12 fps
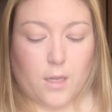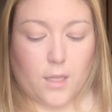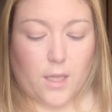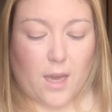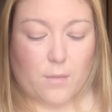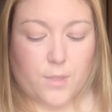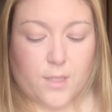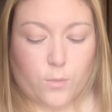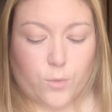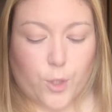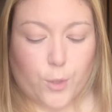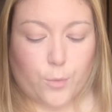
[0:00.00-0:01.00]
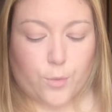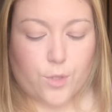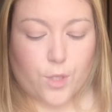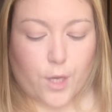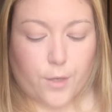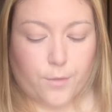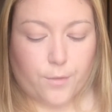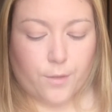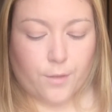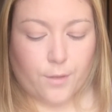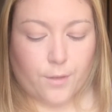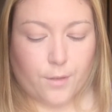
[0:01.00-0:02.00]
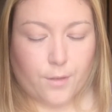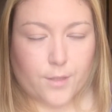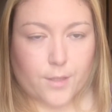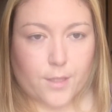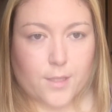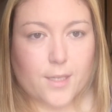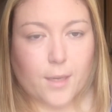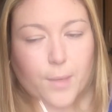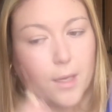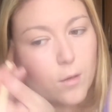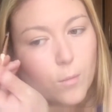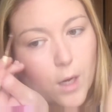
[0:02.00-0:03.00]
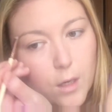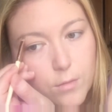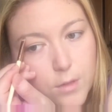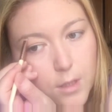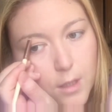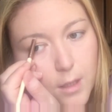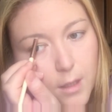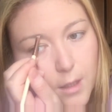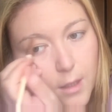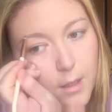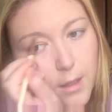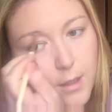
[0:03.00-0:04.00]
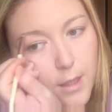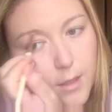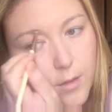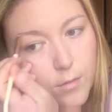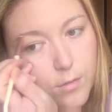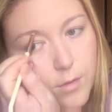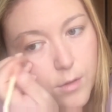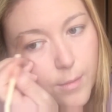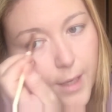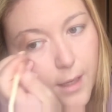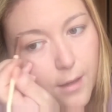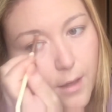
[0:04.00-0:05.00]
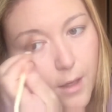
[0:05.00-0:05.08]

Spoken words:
yeah, I'm still new, so it's going to take me a little while to get used to it.